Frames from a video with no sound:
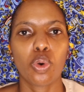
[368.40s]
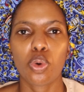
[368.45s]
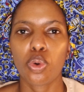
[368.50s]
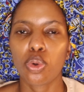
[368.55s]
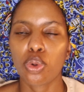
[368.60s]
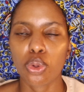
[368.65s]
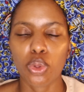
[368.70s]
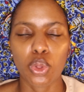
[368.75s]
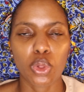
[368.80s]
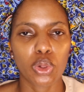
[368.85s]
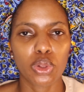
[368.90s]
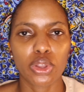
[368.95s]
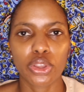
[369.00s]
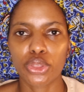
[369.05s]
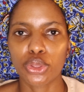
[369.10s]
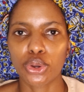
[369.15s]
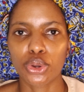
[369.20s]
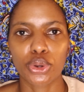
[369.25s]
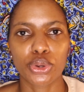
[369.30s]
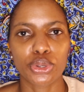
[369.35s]
all
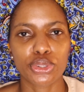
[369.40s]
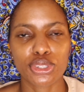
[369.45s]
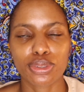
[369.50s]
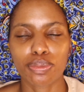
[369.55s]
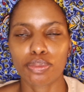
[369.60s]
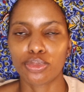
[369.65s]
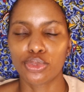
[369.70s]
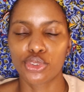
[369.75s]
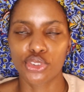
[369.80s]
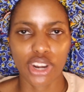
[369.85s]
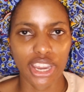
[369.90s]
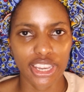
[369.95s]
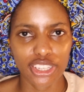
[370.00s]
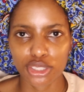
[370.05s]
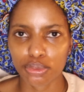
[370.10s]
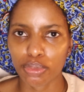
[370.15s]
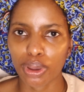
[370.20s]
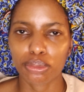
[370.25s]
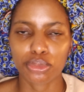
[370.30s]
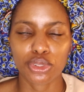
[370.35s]
those
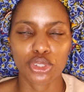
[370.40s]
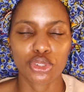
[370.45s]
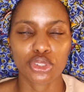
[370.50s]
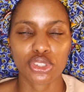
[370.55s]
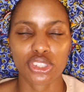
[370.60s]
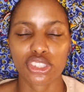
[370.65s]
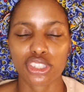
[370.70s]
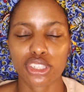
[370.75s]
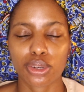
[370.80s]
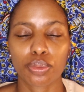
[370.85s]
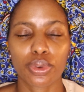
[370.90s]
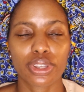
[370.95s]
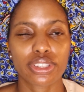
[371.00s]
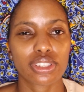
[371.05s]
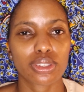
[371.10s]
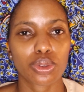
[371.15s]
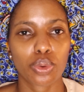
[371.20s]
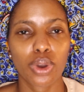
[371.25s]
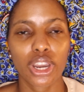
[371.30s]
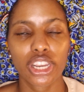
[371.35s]
drugs pumped in your system
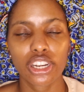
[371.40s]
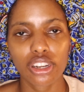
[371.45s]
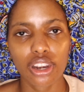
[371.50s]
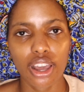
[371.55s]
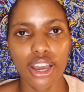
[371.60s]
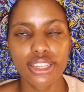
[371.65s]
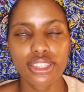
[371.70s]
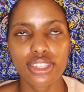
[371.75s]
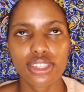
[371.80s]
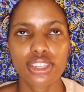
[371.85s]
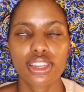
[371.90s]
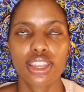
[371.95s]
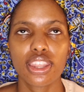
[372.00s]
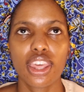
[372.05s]
was quite a lot.